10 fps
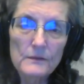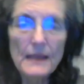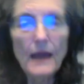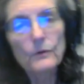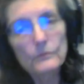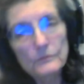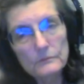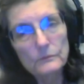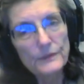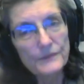Now,
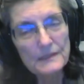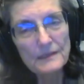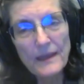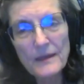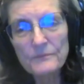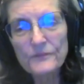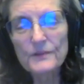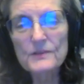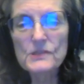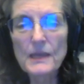with E M, for
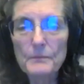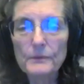example,